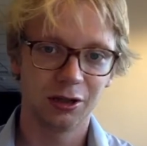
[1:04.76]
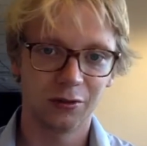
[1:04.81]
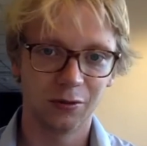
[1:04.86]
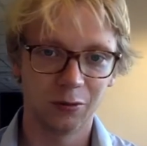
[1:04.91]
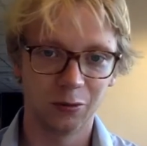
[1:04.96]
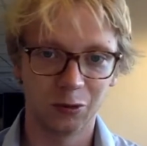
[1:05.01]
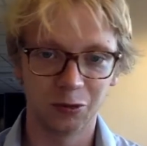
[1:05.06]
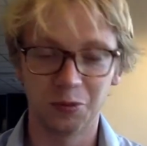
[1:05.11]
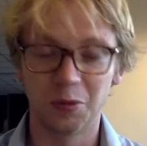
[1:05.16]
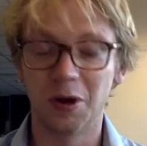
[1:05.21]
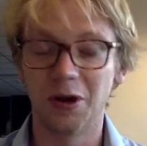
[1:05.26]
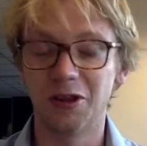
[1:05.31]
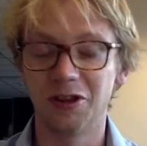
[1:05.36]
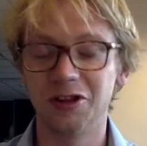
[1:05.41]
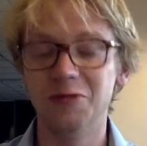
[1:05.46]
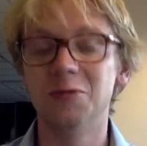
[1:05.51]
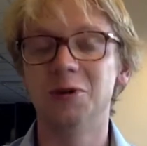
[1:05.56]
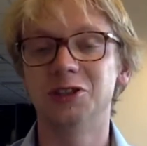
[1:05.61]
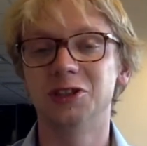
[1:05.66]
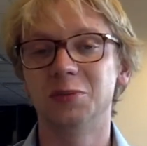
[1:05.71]
one of
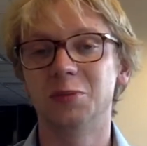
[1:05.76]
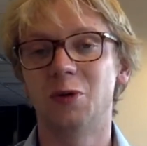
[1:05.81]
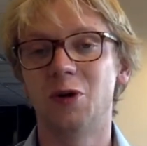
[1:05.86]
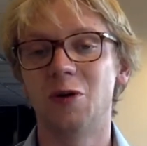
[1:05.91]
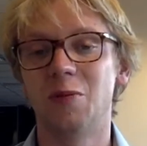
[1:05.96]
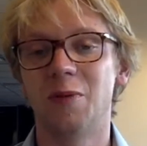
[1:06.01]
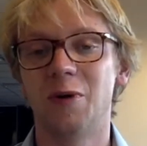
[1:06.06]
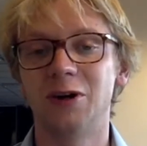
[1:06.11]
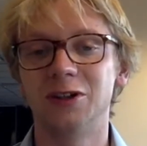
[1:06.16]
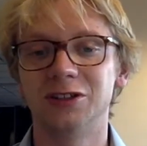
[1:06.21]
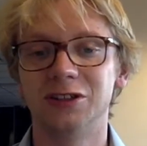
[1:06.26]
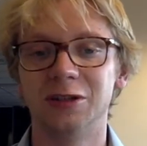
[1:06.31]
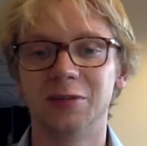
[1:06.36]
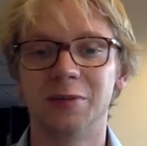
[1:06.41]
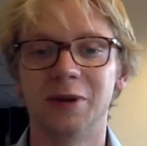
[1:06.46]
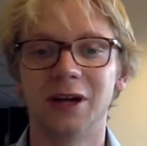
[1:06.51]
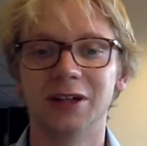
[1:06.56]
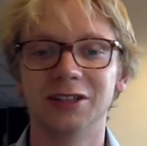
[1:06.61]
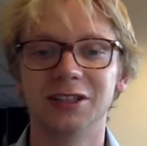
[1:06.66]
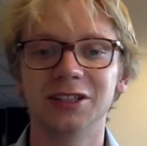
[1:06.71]
the most important parts of the
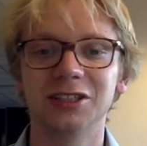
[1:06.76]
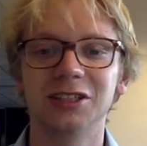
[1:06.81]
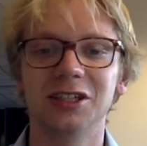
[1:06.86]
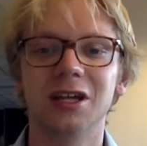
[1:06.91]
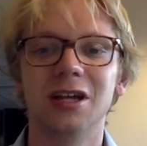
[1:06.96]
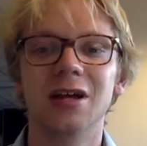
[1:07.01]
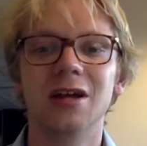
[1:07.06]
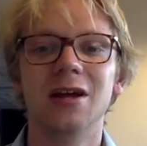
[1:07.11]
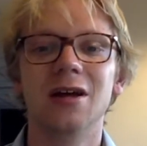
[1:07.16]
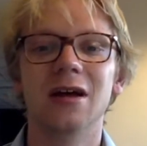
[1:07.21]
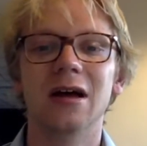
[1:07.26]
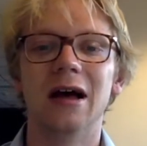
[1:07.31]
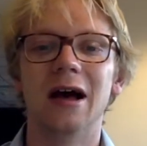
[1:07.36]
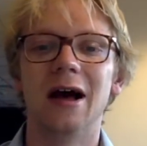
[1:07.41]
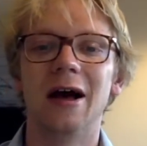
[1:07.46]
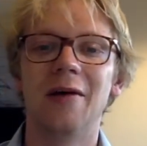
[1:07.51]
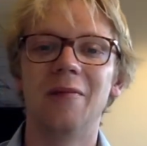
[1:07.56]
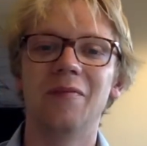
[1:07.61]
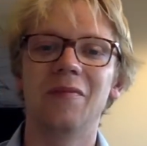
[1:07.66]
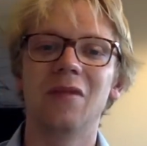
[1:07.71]
process.
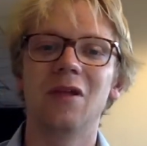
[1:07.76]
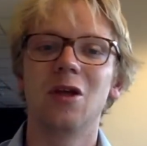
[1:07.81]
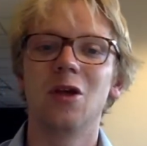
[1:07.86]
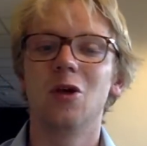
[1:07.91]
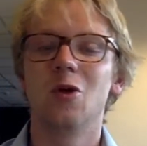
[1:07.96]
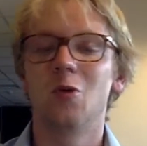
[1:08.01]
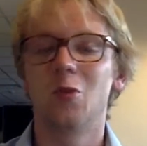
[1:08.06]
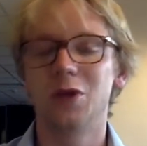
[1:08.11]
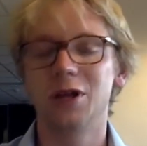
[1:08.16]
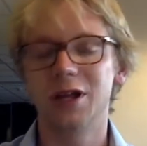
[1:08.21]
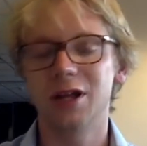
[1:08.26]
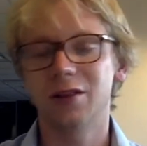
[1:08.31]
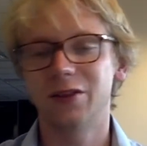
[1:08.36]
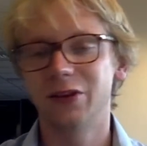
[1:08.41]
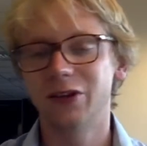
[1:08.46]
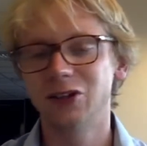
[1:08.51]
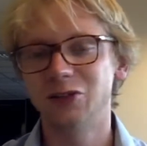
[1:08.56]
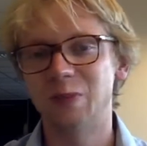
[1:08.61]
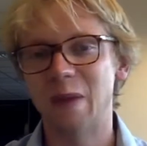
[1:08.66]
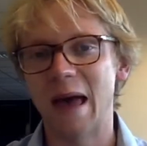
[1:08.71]
When you get
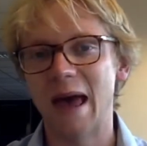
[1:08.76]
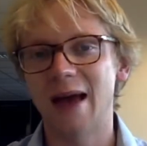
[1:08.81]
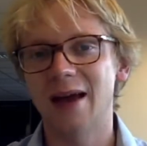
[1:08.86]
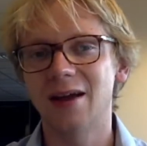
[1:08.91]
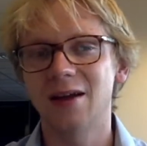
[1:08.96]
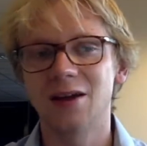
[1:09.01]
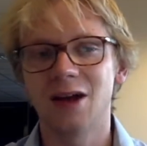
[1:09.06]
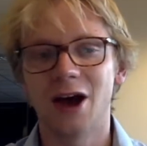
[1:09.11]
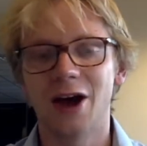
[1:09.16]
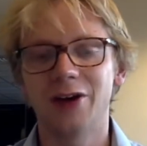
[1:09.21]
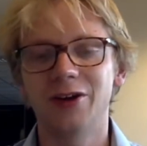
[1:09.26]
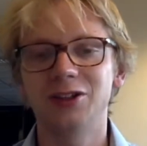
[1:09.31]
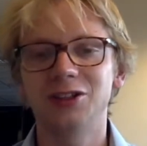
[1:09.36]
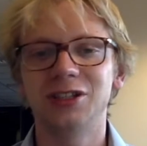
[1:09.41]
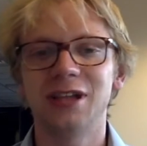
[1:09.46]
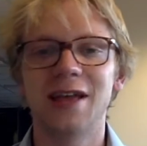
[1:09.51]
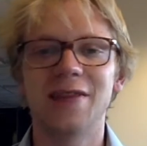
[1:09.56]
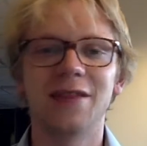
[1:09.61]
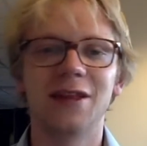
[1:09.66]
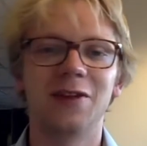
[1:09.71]
those back,
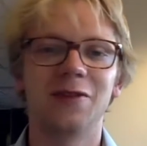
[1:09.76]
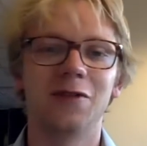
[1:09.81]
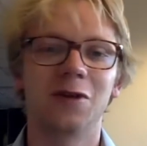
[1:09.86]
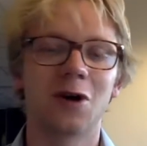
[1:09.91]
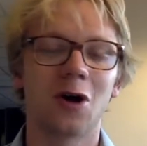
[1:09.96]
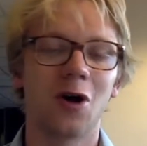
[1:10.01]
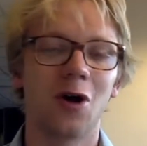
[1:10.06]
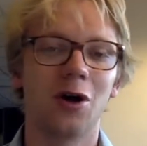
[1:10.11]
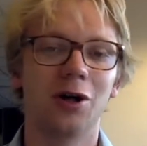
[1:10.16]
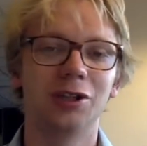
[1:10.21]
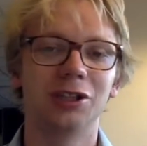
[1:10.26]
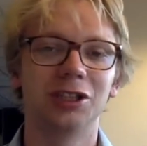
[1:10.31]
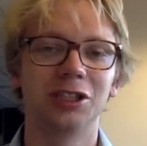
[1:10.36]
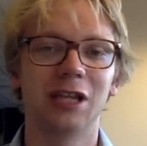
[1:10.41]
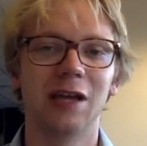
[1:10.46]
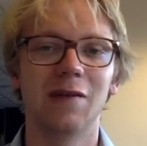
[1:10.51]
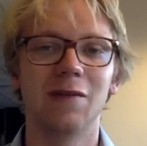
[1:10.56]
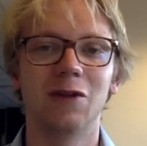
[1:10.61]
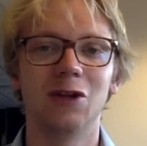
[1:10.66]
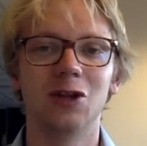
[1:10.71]
understand that if a college has
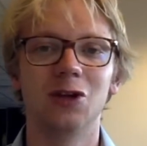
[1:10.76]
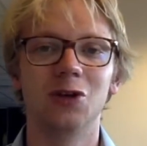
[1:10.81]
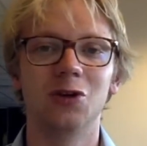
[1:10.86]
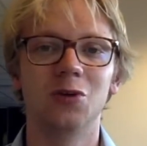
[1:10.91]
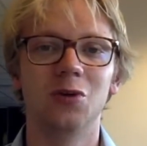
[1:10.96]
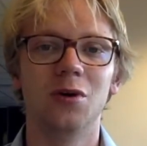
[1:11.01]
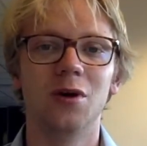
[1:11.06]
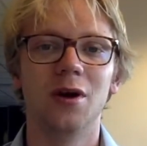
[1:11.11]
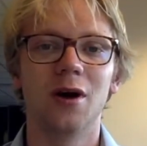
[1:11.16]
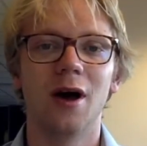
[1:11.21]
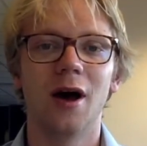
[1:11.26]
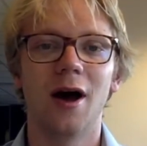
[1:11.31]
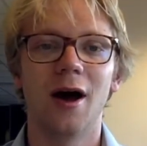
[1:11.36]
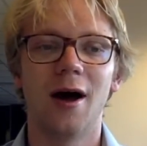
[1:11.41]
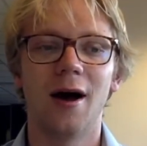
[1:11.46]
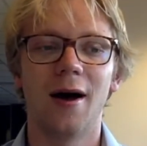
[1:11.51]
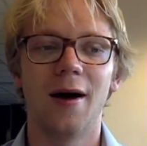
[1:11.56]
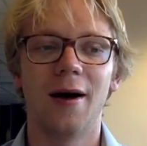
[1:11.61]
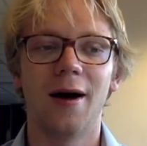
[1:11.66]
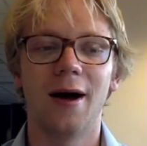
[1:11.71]
given you
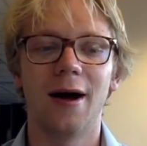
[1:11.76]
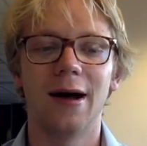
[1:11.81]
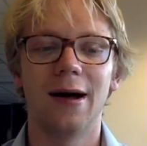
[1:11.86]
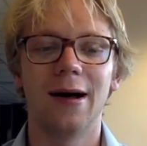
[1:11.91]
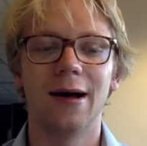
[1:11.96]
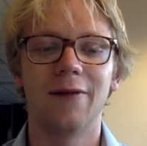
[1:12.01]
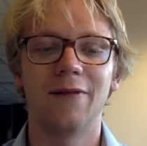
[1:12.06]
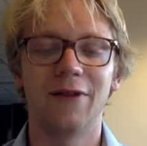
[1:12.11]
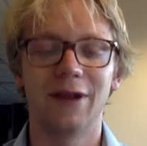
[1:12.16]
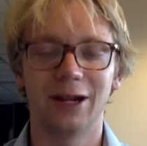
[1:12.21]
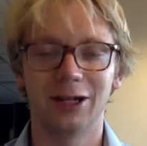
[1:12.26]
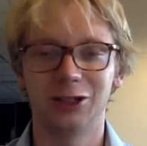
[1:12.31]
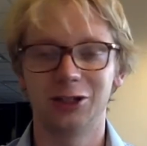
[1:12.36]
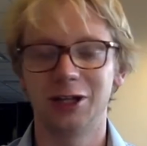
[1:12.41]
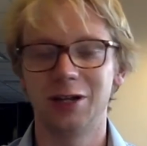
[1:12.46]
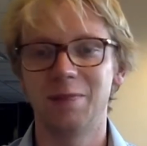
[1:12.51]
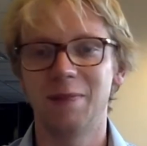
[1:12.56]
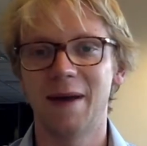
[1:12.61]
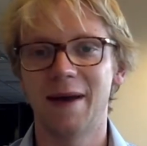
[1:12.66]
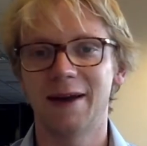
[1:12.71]
a financial
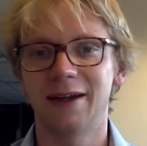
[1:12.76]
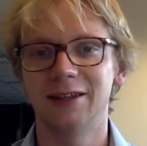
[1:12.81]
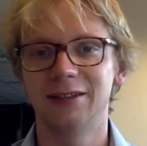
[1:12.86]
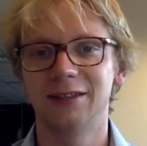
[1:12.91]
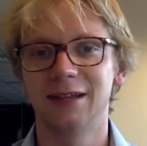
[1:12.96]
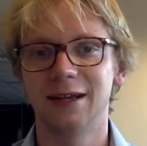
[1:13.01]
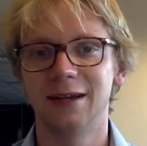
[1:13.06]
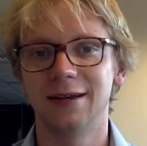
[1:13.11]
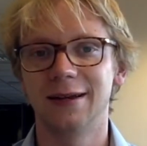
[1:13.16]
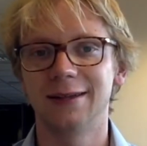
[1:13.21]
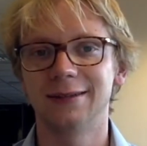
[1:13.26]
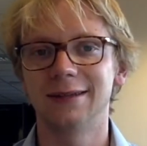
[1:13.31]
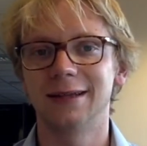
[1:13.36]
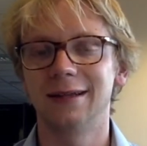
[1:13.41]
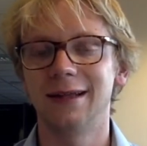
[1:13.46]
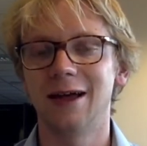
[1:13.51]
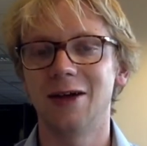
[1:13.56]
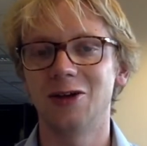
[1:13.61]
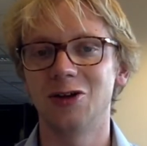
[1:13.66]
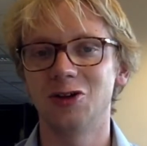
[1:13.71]
aid package that doesn't
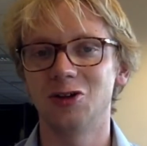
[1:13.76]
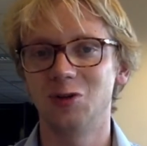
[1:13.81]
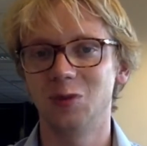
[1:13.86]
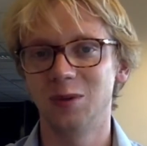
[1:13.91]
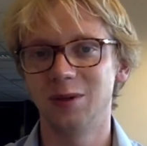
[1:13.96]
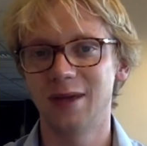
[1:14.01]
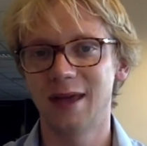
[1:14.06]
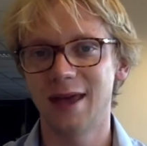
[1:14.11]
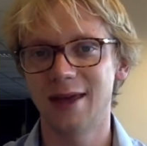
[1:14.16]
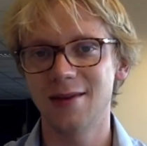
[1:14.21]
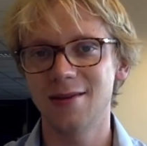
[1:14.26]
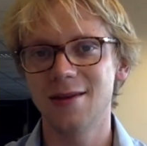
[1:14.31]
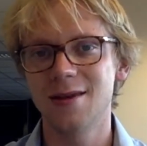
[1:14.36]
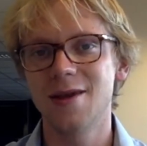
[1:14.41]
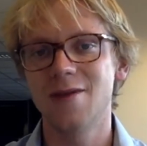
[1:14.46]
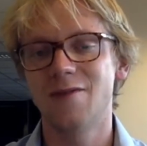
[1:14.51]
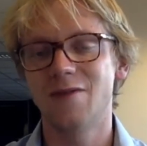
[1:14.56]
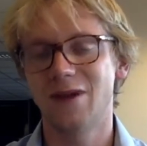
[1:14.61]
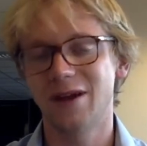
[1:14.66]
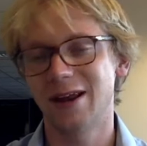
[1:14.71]
allow you to attend
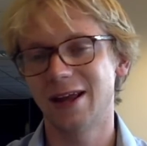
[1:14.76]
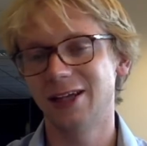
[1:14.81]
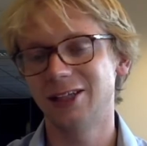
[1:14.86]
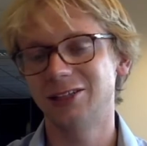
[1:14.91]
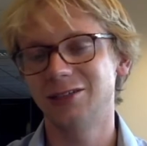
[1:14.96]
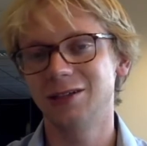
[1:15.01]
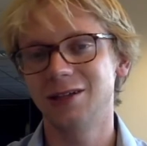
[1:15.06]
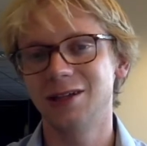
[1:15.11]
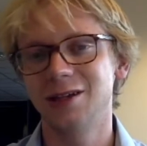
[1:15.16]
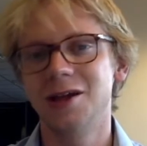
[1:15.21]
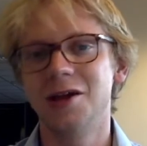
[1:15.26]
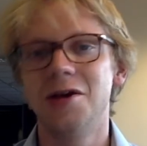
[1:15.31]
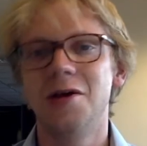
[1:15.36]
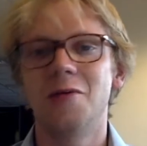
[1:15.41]
financially,